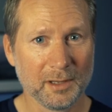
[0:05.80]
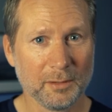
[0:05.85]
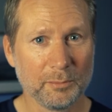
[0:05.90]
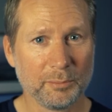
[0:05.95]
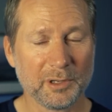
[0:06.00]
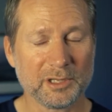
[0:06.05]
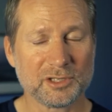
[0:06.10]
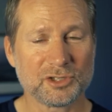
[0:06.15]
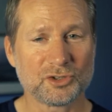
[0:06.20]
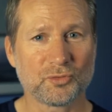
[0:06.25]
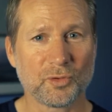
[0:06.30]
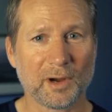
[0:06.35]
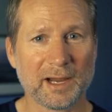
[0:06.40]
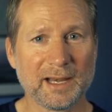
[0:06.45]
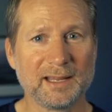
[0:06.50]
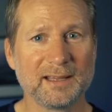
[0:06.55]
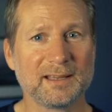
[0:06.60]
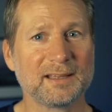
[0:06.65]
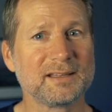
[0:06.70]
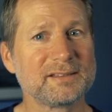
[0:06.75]
but
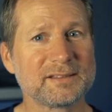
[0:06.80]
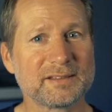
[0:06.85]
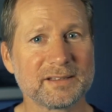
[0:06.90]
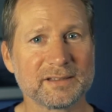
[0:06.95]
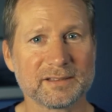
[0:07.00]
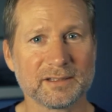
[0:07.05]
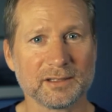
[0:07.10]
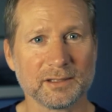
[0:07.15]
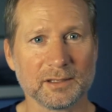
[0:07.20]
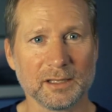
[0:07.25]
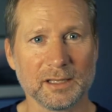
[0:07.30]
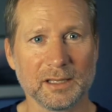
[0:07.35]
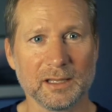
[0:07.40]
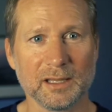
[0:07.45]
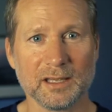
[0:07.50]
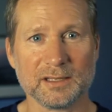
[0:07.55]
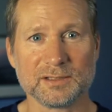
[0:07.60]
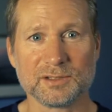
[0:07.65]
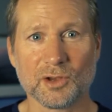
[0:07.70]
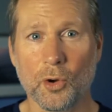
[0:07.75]
trading consistently
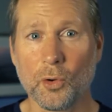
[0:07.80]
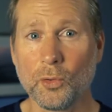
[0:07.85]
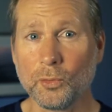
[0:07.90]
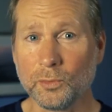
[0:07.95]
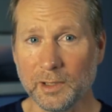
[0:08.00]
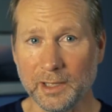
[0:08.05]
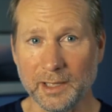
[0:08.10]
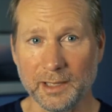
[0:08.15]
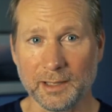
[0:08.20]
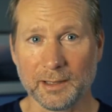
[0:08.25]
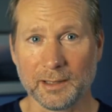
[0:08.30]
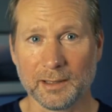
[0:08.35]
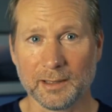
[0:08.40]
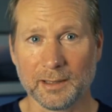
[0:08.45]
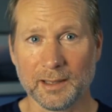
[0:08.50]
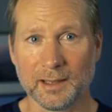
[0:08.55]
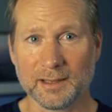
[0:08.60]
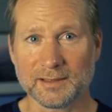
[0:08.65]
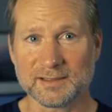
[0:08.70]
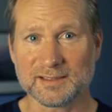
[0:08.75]
is only
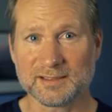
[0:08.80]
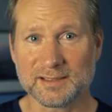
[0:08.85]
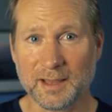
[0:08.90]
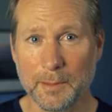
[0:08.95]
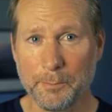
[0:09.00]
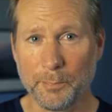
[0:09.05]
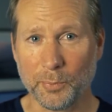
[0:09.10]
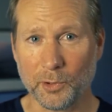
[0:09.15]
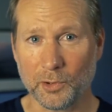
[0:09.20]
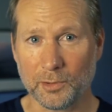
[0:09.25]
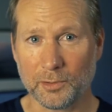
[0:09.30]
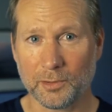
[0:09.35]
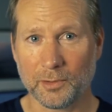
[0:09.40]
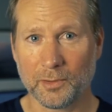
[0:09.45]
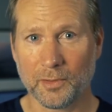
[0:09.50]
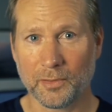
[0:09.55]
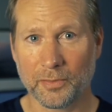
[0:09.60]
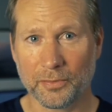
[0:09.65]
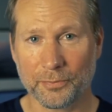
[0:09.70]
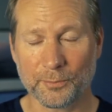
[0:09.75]
a simple
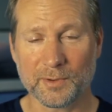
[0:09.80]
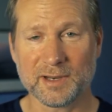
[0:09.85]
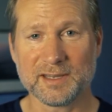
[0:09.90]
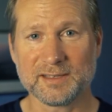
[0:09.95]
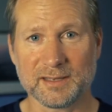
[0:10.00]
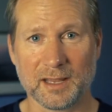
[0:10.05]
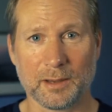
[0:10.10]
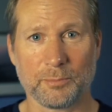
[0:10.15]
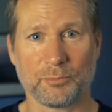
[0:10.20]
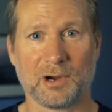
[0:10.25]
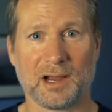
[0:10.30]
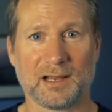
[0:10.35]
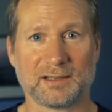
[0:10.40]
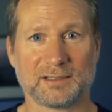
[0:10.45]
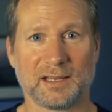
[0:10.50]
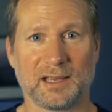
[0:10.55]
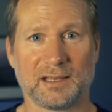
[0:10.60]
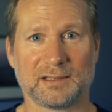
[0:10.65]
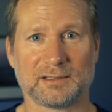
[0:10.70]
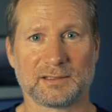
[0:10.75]
3-step
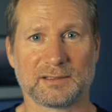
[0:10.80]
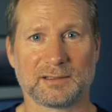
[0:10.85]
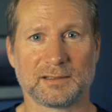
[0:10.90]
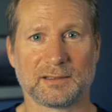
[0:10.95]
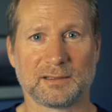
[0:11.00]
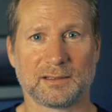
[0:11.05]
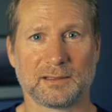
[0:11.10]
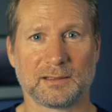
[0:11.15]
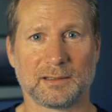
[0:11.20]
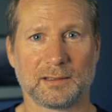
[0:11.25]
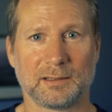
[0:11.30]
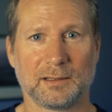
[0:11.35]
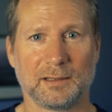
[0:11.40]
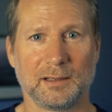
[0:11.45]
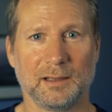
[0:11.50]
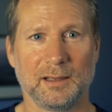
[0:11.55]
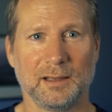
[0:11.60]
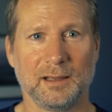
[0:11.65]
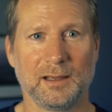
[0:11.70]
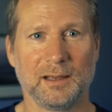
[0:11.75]
process.
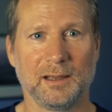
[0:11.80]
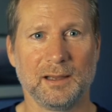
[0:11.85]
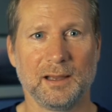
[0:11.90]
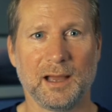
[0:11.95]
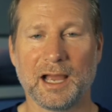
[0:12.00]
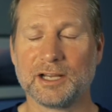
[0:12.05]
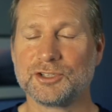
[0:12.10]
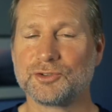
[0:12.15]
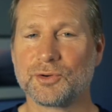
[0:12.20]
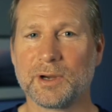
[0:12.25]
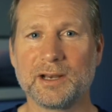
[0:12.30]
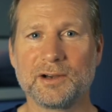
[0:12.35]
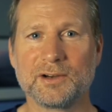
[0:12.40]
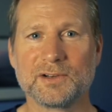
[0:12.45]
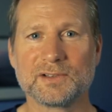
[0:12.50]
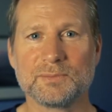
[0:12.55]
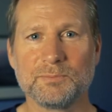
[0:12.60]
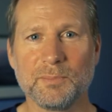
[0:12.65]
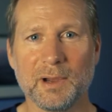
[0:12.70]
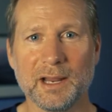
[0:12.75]
Hi
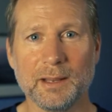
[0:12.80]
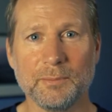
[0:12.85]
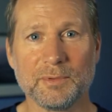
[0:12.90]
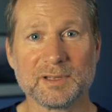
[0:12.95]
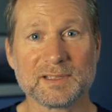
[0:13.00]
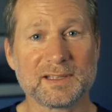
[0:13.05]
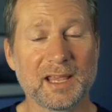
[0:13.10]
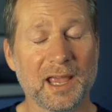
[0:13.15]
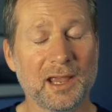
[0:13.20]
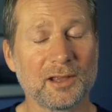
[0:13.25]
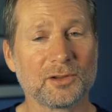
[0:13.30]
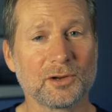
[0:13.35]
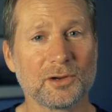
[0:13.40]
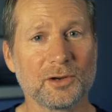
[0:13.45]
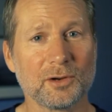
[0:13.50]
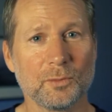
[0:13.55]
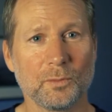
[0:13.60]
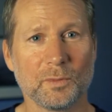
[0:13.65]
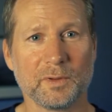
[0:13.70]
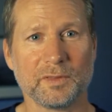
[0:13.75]
traders, my name is
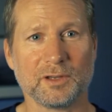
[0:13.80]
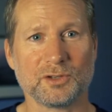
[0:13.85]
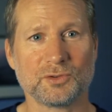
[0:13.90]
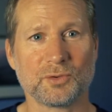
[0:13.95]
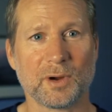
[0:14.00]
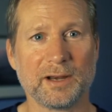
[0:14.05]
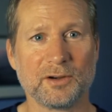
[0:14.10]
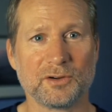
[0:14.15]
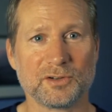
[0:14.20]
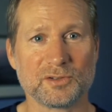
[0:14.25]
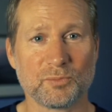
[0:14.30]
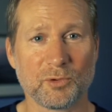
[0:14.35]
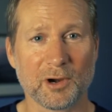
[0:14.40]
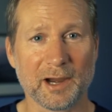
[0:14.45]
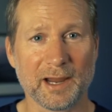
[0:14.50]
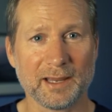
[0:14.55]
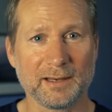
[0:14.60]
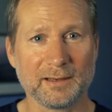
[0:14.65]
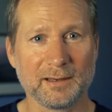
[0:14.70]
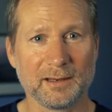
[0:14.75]
Taylor with The Trader's
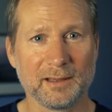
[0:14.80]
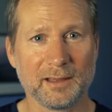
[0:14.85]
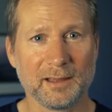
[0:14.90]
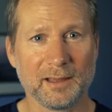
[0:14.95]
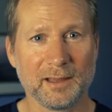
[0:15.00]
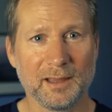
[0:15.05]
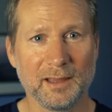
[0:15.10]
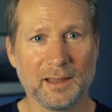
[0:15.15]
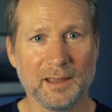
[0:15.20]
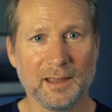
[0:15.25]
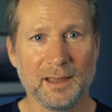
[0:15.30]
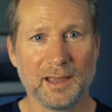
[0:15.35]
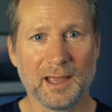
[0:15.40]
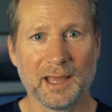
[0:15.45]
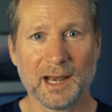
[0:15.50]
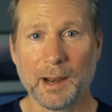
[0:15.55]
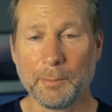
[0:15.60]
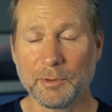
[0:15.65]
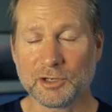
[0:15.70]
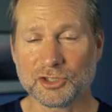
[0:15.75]
Brain,
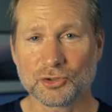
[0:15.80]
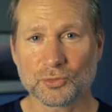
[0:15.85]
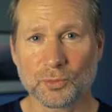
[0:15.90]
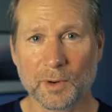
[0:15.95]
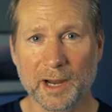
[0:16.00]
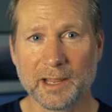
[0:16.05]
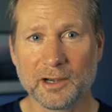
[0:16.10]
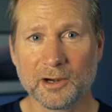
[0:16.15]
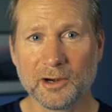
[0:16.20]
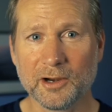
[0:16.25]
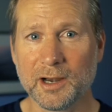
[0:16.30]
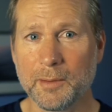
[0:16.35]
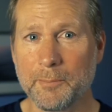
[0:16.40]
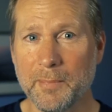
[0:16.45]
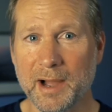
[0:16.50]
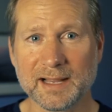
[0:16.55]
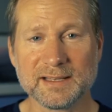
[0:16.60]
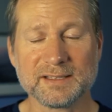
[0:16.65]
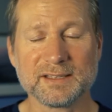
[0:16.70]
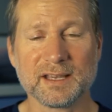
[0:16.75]
and I'm a trader and a
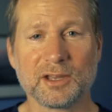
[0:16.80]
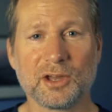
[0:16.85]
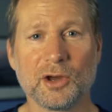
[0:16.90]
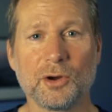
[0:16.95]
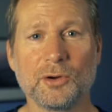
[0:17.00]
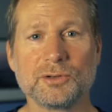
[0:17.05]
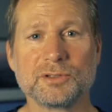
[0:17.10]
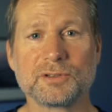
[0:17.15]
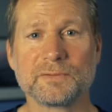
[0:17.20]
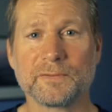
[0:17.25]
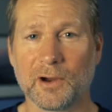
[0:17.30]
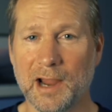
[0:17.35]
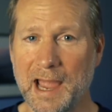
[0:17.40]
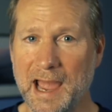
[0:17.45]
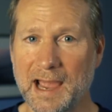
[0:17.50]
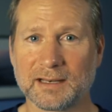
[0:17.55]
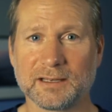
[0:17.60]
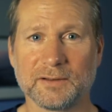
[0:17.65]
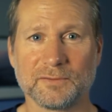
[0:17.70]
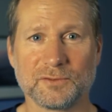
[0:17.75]
mindset coach for
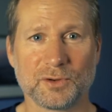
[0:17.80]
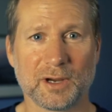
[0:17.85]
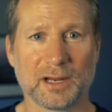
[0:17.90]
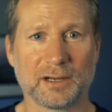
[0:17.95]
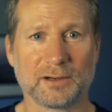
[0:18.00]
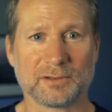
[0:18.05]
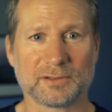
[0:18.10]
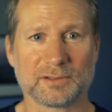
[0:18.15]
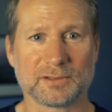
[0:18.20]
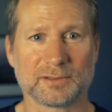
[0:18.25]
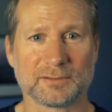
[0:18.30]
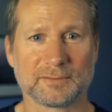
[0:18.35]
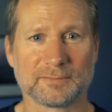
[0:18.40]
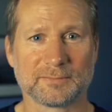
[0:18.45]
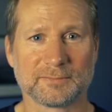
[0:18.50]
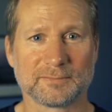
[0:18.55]
active traders.